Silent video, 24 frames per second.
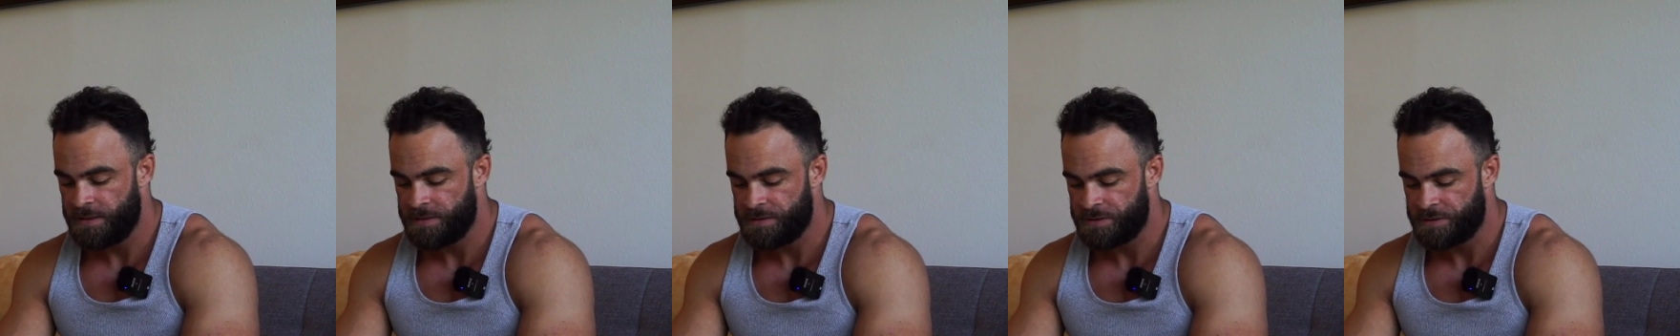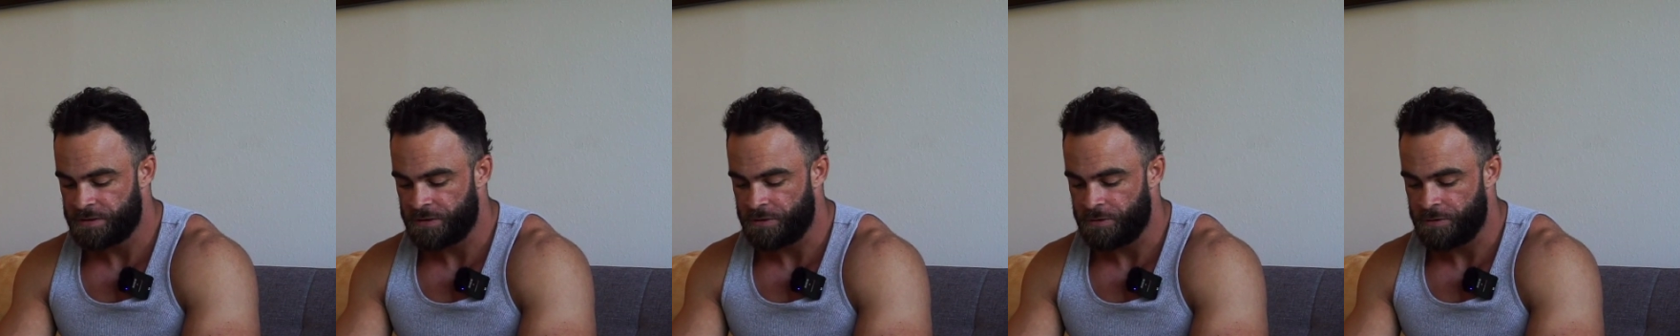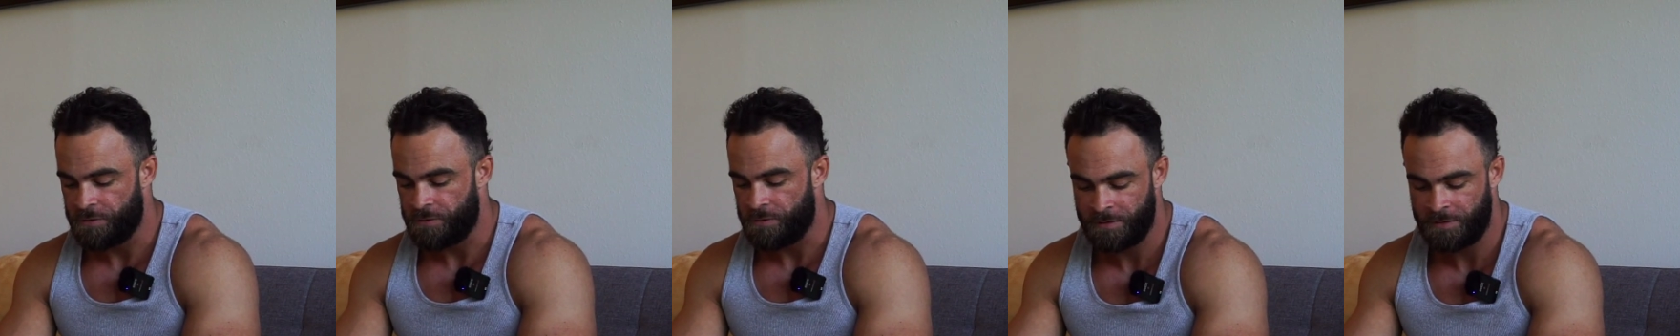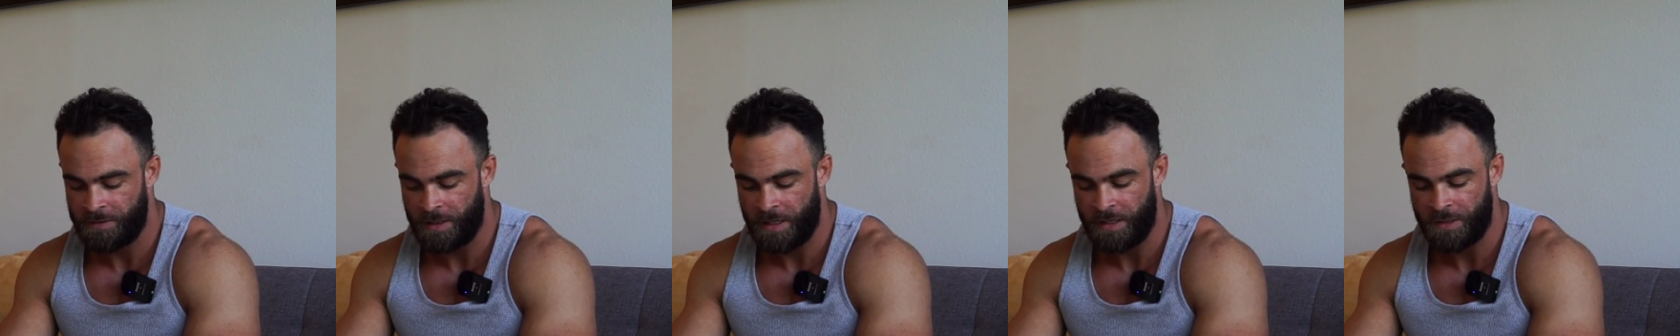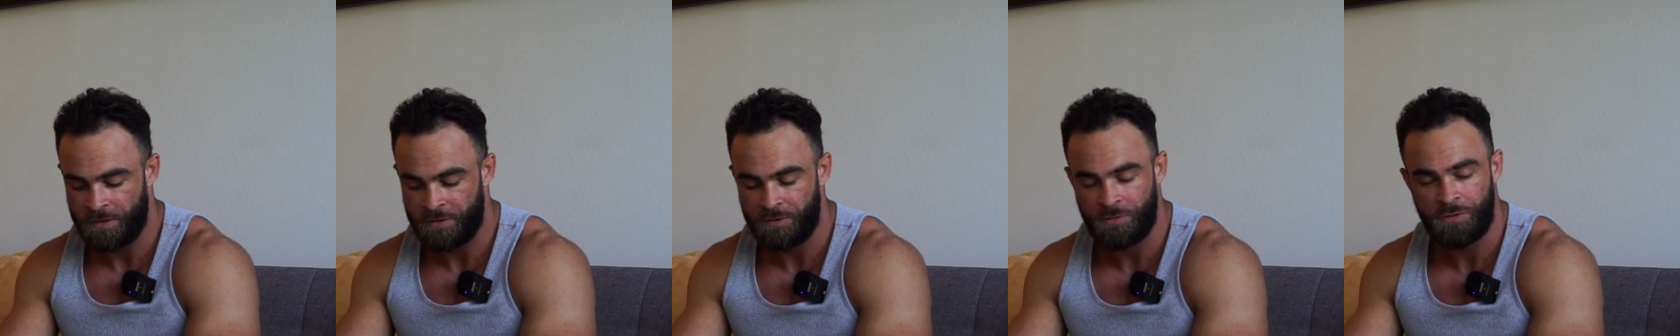so got
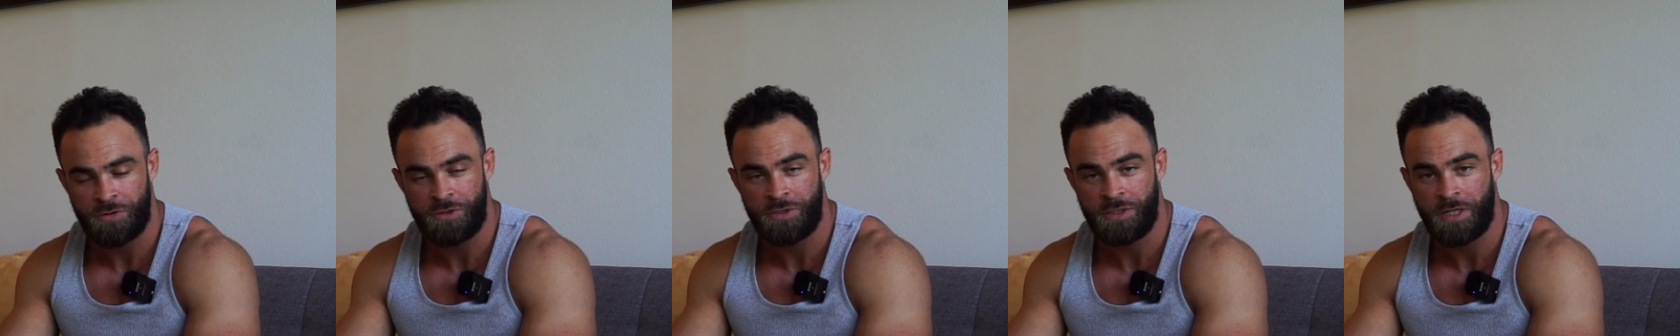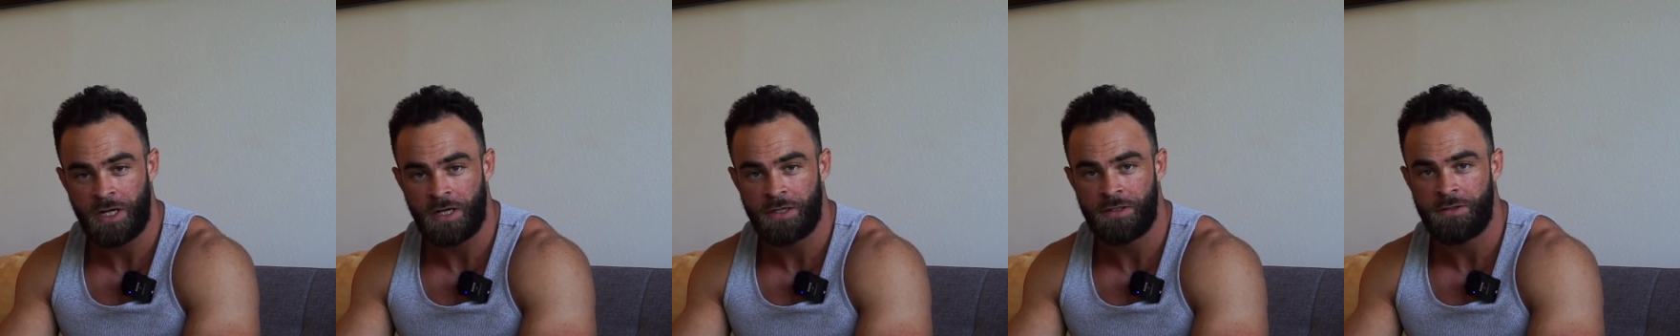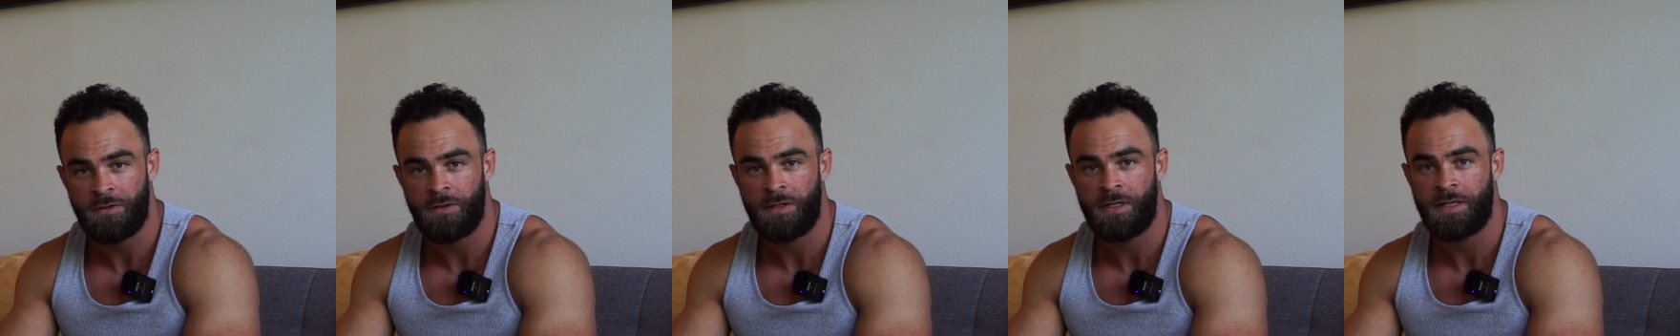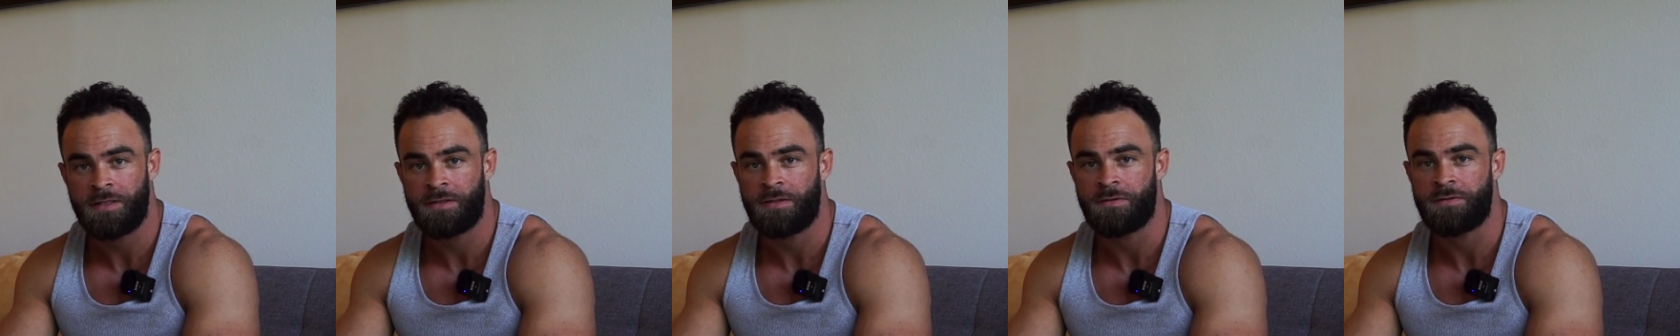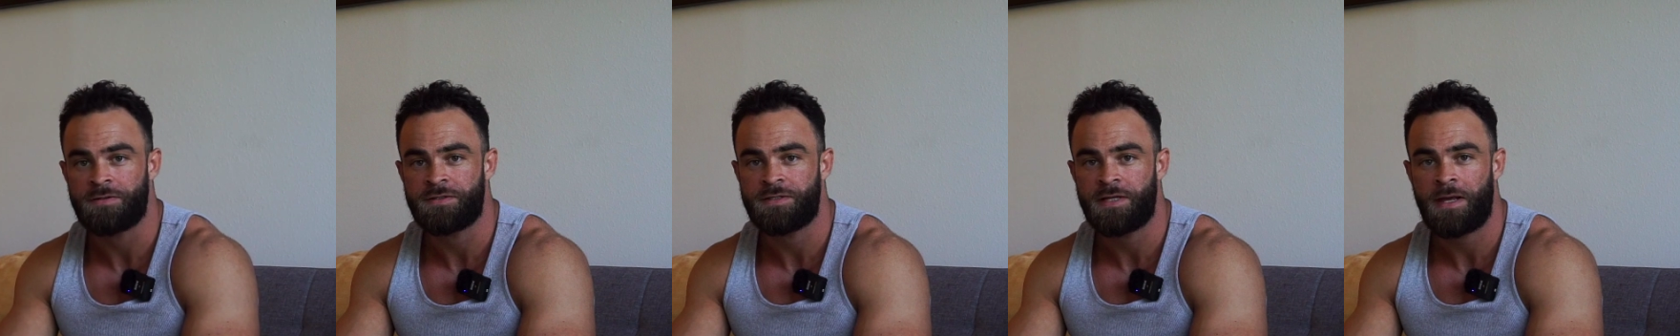to do what you got to do to get
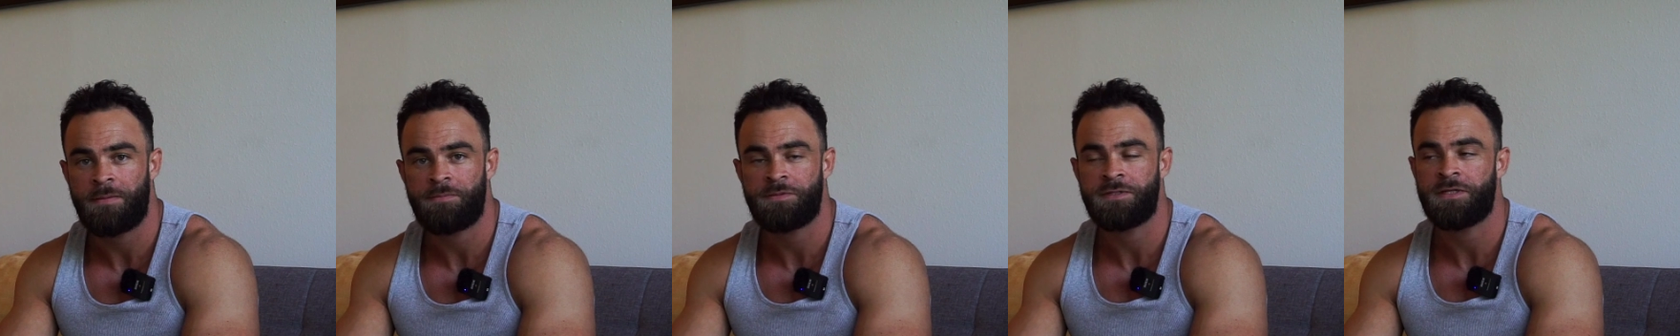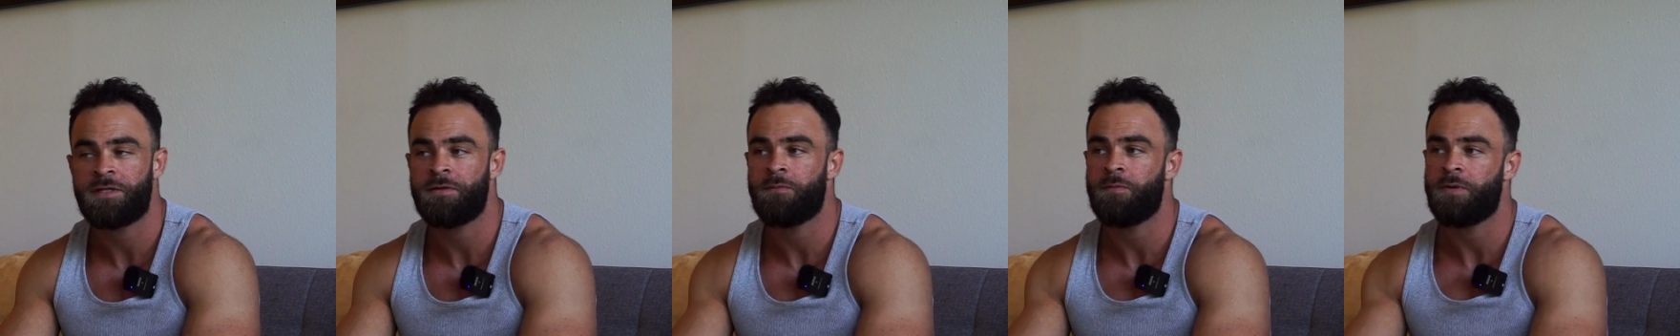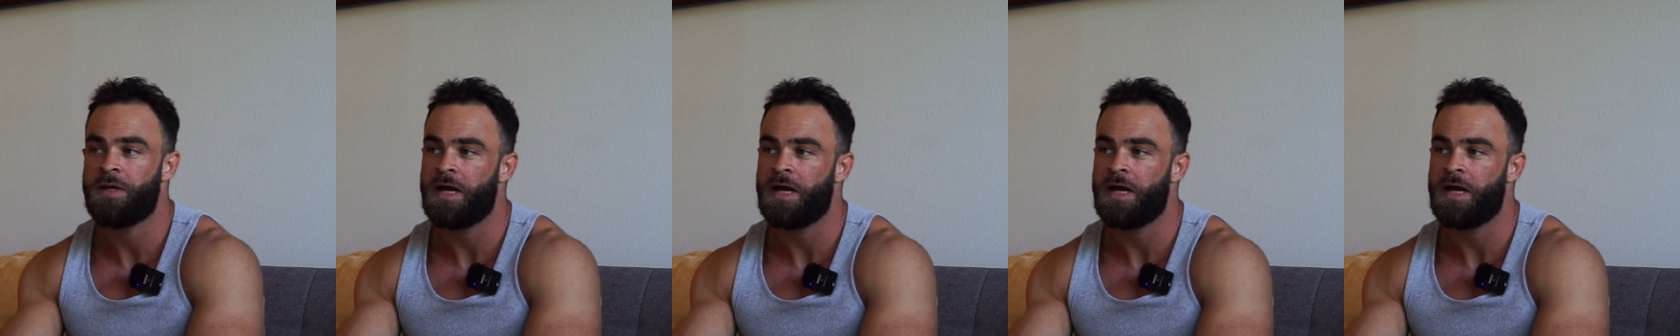those steps in.